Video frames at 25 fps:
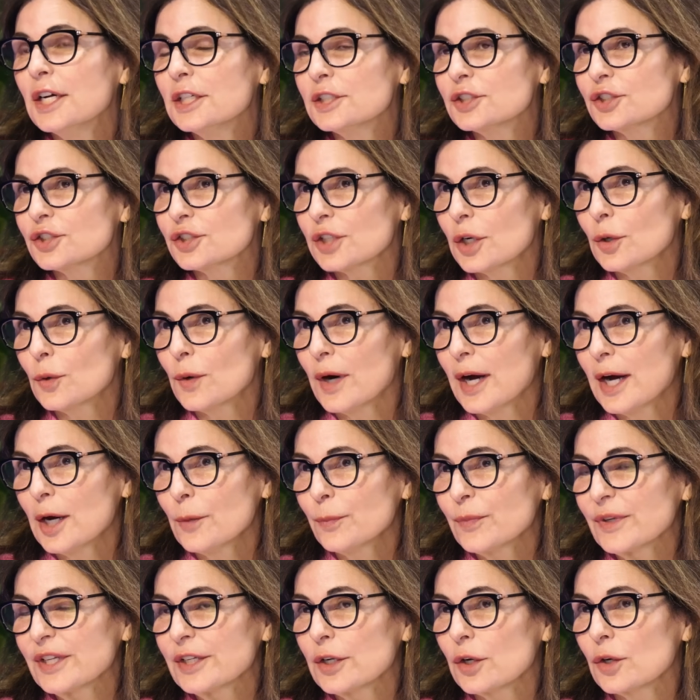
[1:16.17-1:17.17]
show
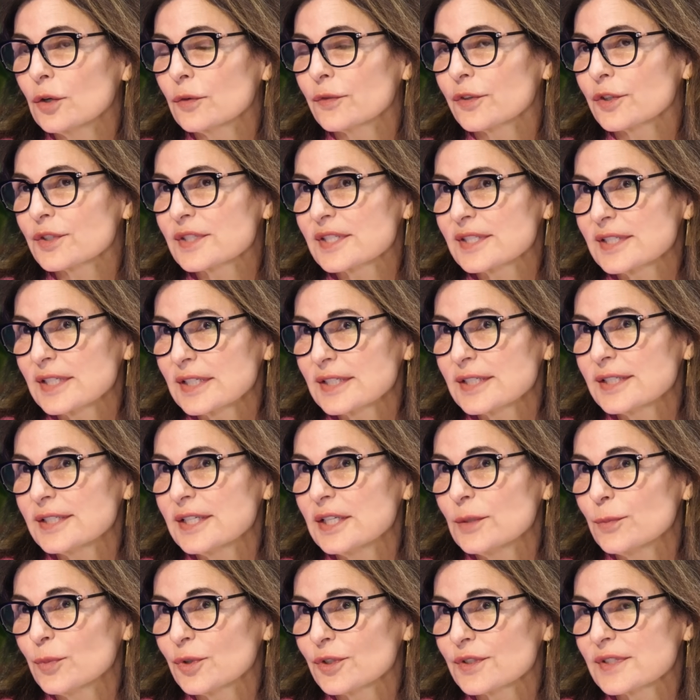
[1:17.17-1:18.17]
up in over
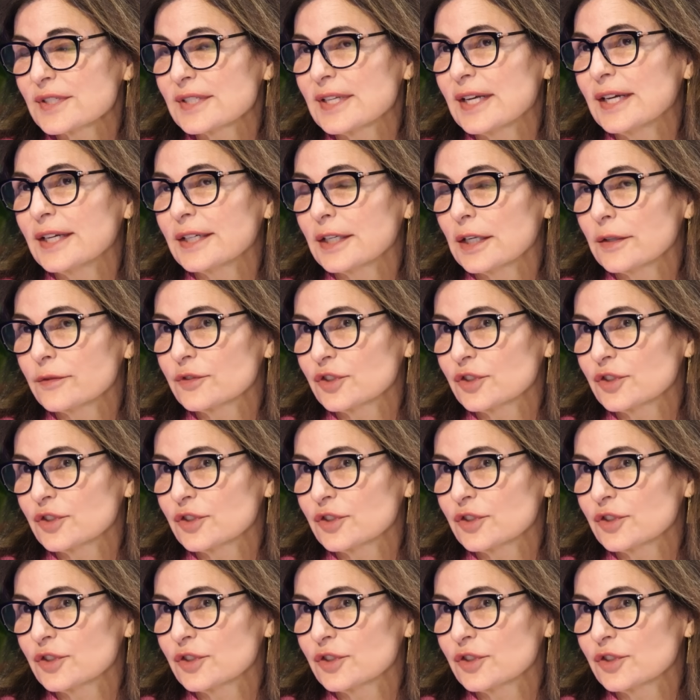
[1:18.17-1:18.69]
60%